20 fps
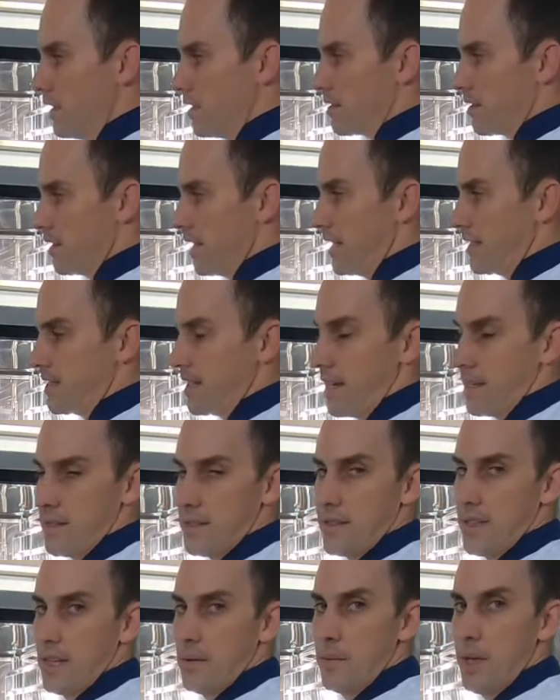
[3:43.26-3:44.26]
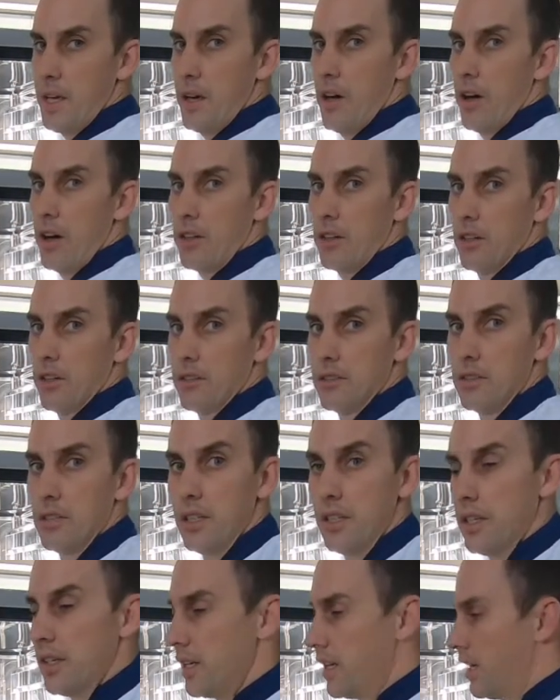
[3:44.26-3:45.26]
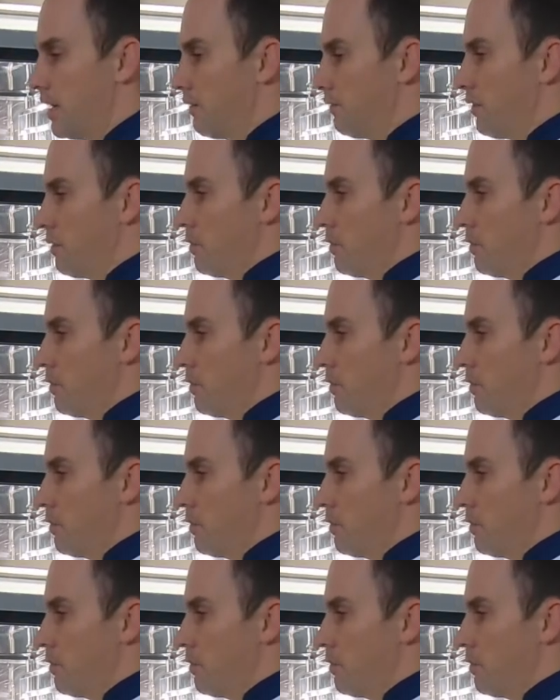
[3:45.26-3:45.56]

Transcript: So that's our steaming icon. If